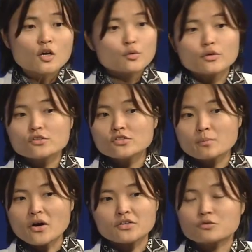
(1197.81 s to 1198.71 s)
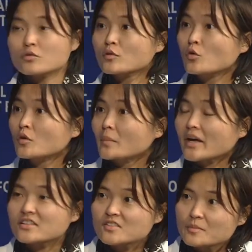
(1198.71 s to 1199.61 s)
We also partner with local
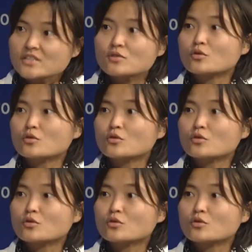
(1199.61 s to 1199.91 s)
banks, the best